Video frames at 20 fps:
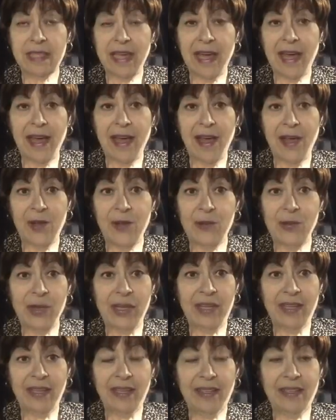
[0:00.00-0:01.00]
I
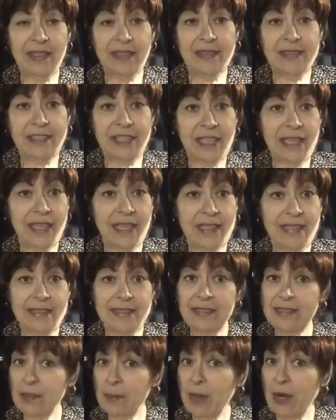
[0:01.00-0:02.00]
will check
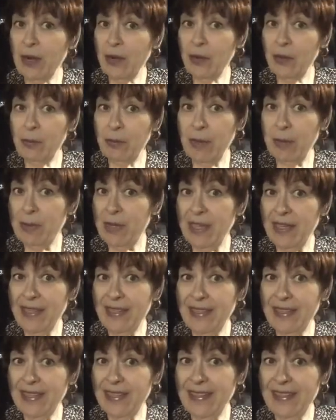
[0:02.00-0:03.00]
in tomorrow,
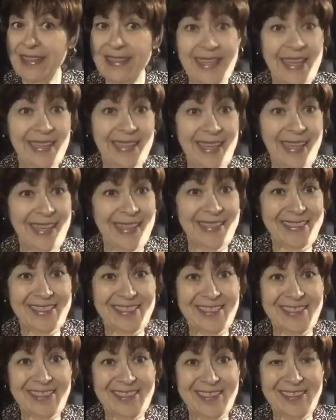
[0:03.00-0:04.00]
maybe in the daylight.
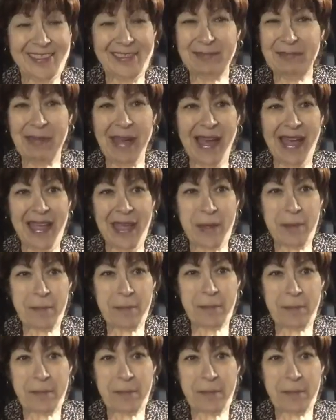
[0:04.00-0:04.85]
Bye.